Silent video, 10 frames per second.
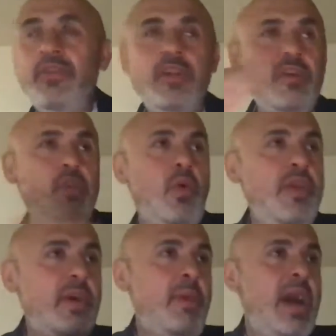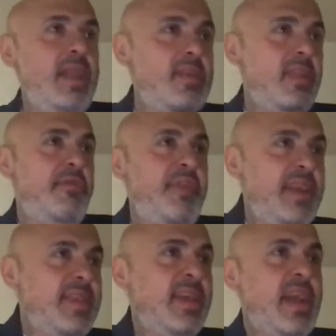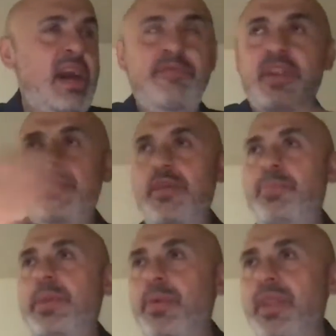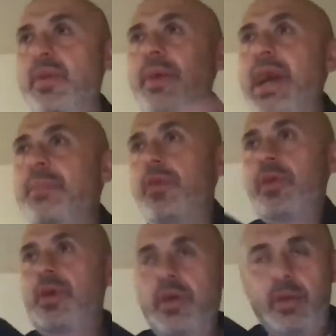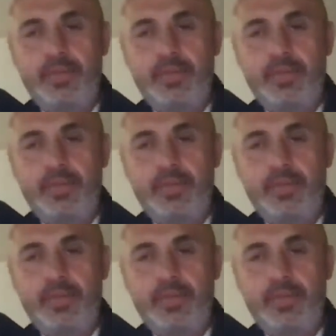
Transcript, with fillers: to destroy the minds and the faith and the confidence of people in the Bible.